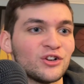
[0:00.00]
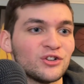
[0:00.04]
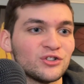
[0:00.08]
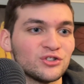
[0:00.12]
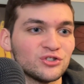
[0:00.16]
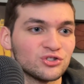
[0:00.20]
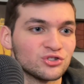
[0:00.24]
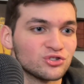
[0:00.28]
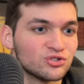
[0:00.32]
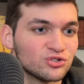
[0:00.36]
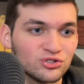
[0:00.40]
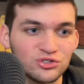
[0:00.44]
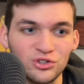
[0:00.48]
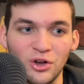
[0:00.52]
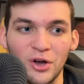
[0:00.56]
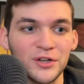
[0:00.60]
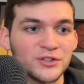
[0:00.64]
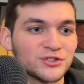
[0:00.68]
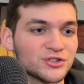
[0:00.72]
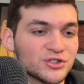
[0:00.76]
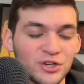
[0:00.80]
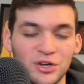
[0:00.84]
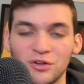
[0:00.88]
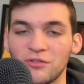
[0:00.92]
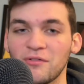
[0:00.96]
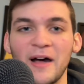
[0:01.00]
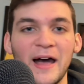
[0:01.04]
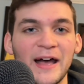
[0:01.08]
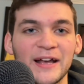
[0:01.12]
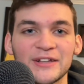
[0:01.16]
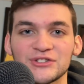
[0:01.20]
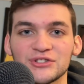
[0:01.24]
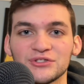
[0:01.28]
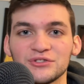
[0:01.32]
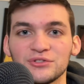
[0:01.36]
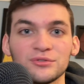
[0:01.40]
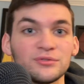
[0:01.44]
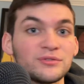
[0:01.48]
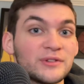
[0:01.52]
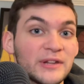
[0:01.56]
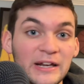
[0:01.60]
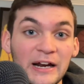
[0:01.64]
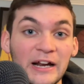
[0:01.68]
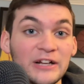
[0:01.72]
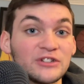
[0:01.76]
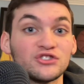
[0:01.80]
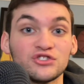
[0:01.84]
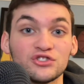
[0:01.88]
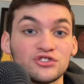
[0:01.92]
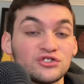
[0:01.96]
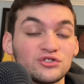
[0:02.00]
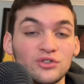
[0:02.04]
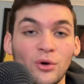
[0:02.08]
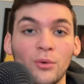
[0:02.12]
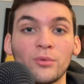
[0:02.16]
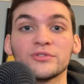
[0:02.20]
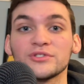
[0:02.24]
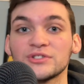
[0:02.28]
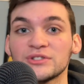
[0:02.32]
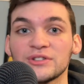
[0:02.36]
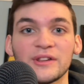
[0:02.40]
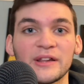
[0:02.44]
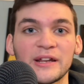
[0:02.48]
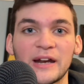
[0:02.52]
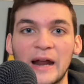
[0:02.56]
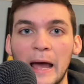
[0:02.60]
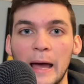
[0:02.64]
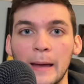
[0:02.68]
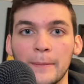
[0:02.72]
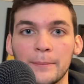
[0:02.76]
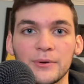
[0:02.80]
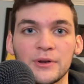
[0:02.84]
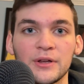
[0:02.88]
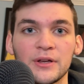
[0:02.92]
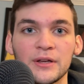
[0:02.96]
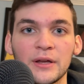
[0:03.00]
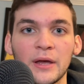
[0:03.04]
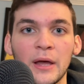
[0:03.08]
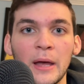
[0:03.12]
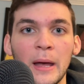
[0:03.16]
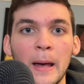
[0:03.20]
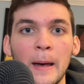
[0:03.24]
such a classy dude that I just don't see that happening.